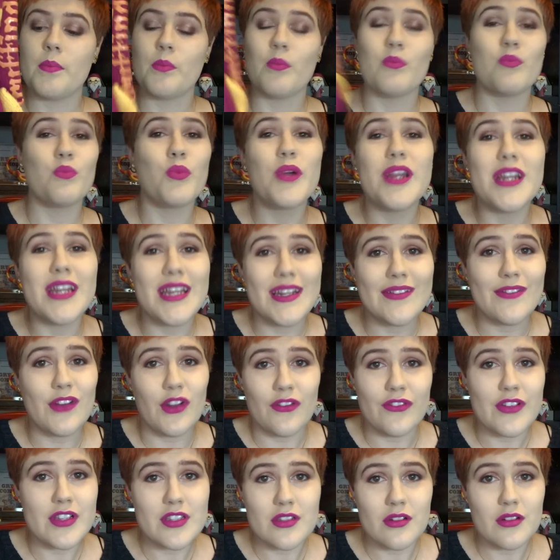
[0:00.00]
we need
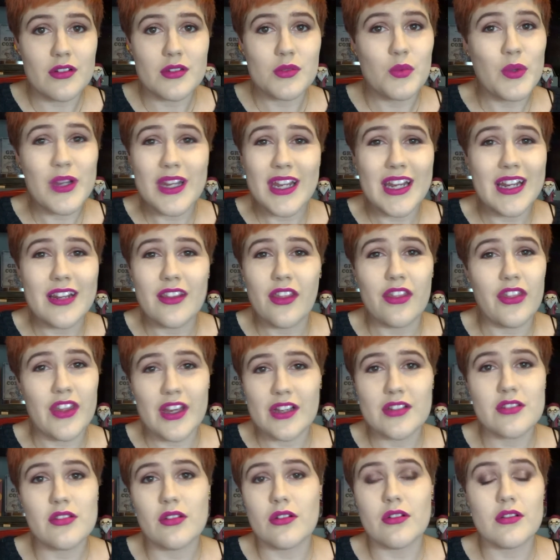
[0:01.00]
fluffy socks. We need the
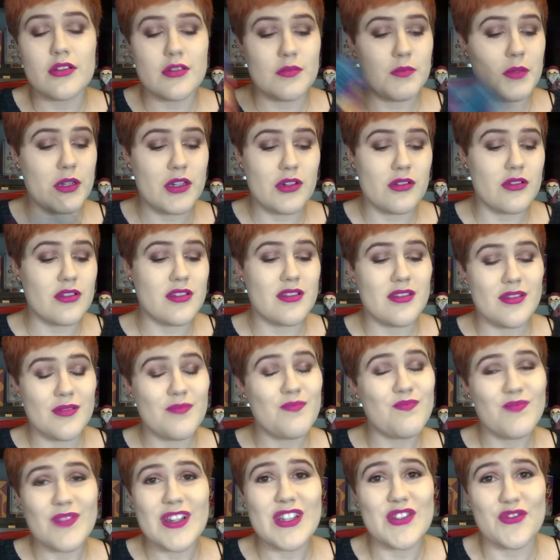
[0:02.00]
thick socks because
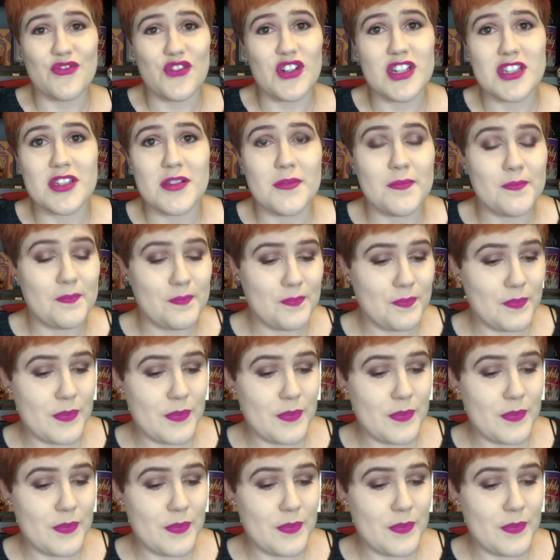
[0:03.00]
it's freezing.